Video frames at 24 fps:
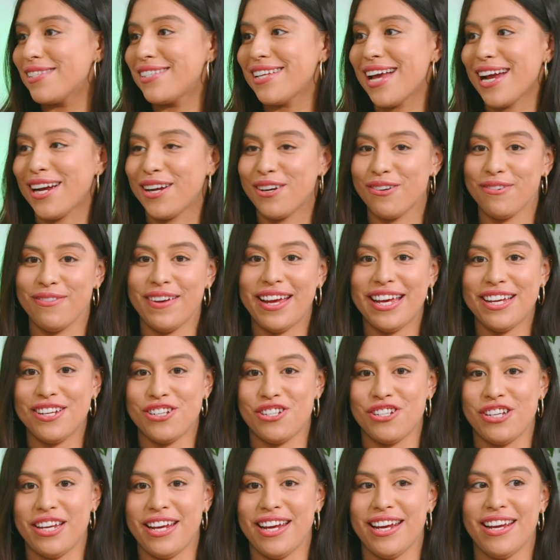
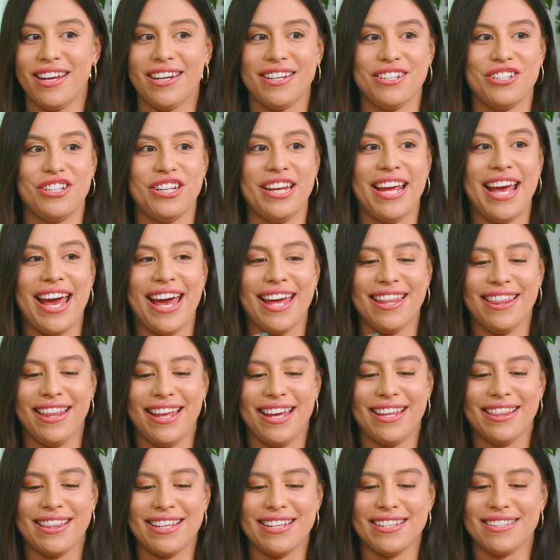decoration. She had
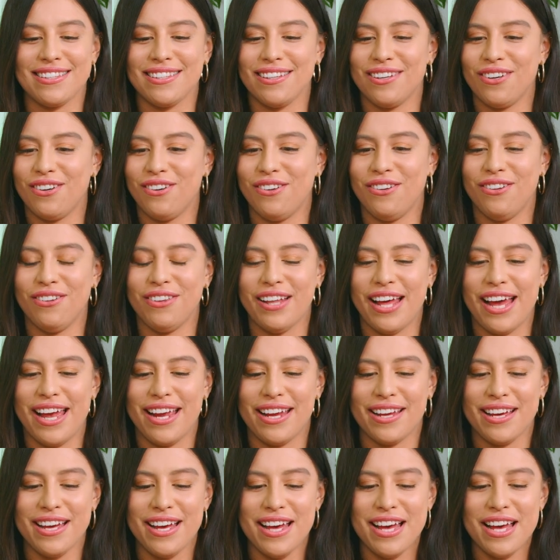like these little
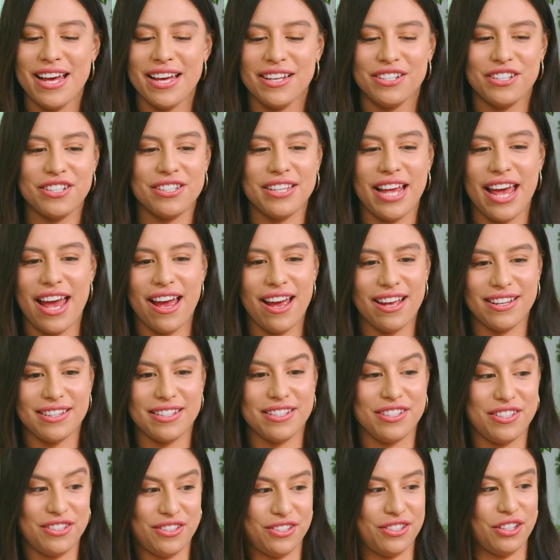like just
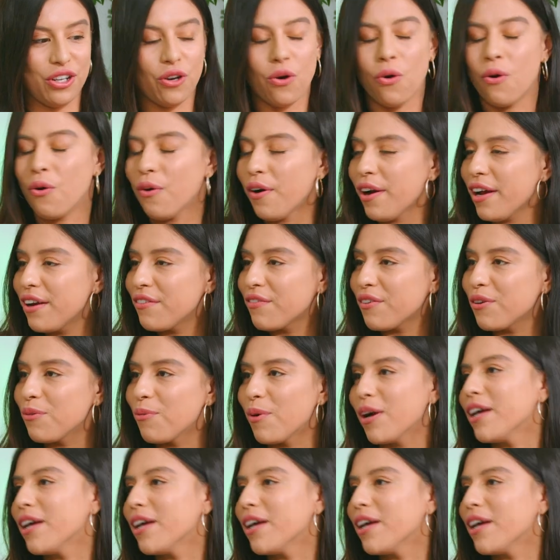decor everywhere